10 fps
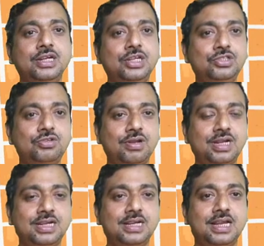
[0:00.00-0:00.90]

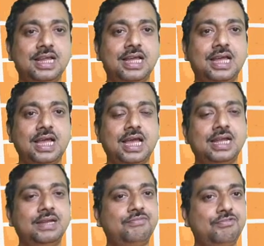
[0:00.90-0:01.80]
desolate,
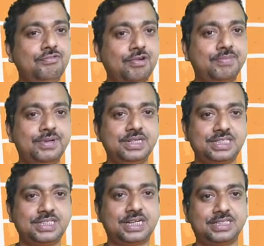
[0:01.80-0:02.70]
and full of
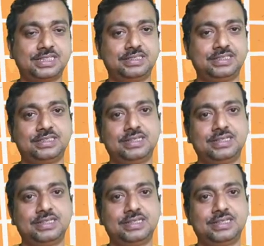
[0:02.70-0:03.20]
distractions.